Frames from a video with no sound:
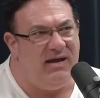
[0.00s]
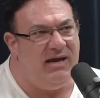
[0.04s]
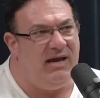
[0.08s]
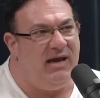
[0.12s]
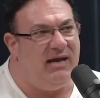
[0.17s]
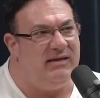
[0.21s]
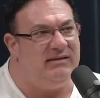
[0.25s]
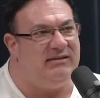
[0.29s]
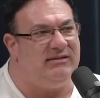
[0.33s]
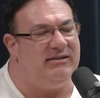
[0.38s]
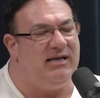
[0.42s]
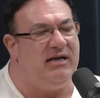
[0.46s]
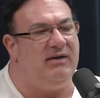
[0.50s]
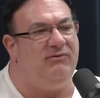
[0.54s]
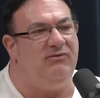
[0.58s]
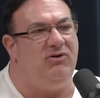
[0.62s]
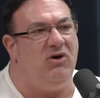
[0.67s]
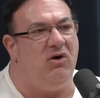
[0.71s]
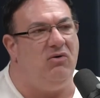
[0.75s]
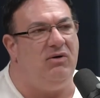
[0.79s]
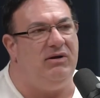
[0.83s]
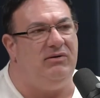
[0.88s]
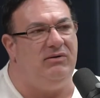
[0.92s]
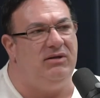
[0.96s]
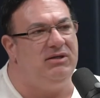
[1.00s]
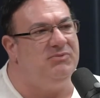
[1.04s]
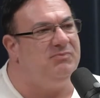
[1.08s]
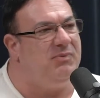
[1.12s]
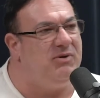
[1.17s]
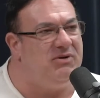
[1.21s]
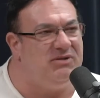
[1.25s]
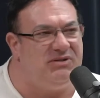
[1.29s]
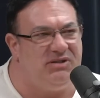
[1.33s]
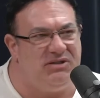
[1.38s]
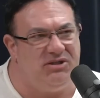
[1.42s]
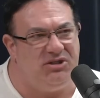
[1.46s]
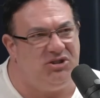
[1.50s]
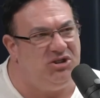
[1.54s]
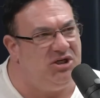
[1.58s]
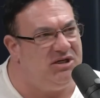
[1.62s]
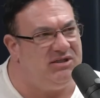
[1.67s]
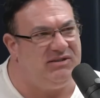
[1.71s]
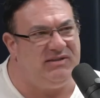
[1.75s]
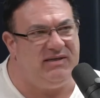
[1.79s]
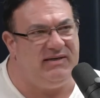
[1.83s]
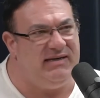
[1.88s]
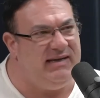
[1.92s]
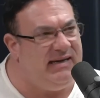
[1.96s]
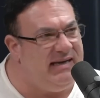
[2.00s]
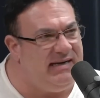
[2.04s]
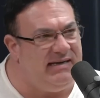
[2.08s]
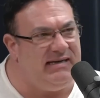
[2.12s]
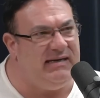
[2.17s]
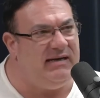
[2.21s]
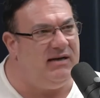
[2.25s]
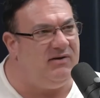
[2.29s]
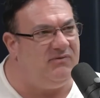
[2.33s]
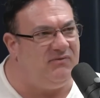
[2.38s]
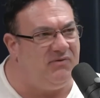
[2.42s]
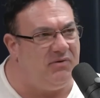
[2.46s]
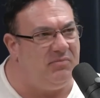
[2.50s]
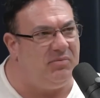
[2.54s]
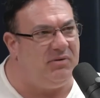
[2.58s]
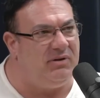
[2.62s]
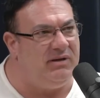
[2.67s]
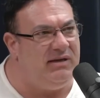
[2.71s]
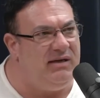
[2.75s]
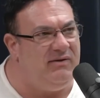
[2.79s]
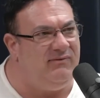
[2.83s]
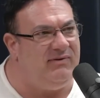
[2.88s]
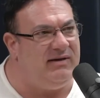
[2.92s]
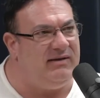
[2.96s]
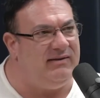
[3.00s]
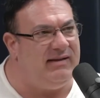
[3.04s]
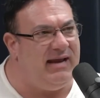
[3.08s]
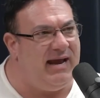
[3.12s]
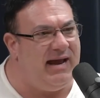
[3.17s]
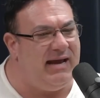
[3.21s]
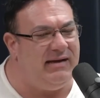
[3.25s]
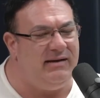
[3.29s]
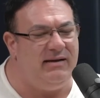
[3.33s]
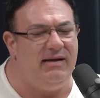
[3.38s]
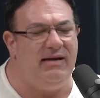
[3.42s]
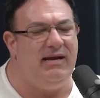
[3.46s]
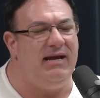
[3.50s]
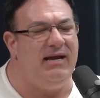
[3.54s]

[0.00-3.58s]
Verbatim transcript: Instead of going, this person's just an idiot for believing that